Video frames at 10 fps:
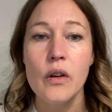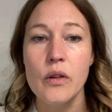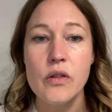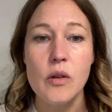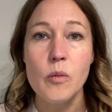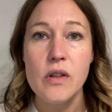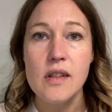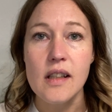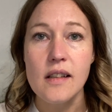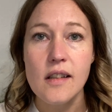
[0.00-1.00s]
or someone
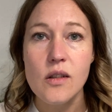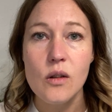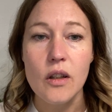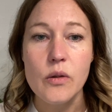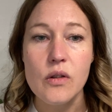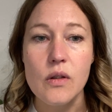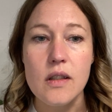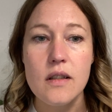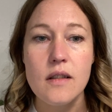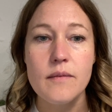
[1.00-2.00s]
standing too close to
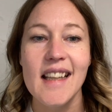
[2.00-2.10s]
us.